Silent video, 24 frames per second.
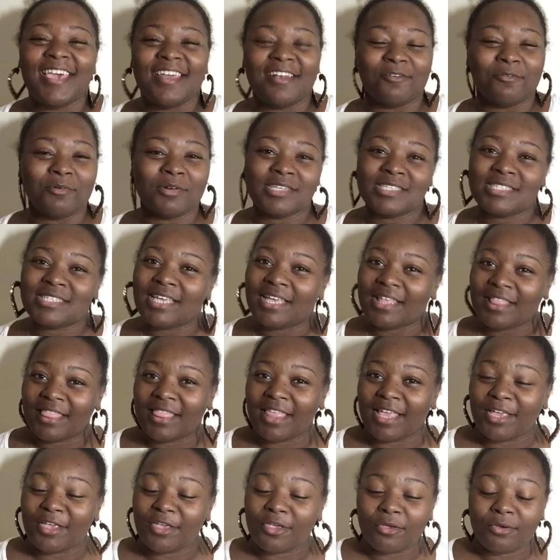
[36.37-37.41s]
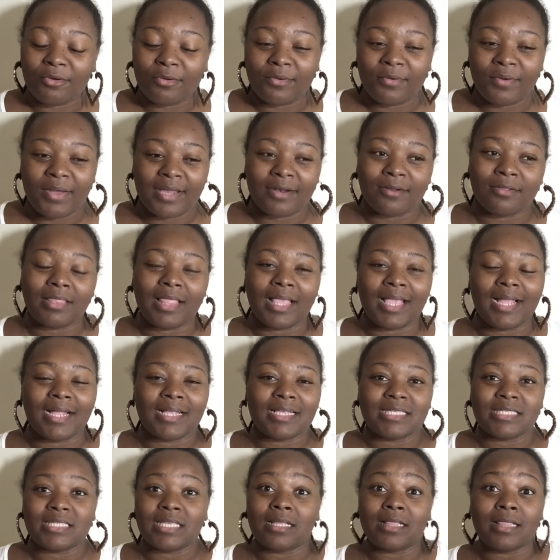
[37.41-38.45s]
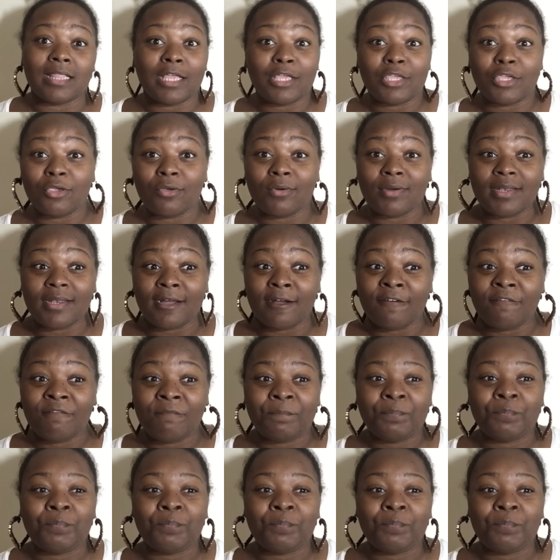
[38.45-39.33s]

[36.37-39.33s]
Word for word: and I want to say thank you I don't think I can say thank you enough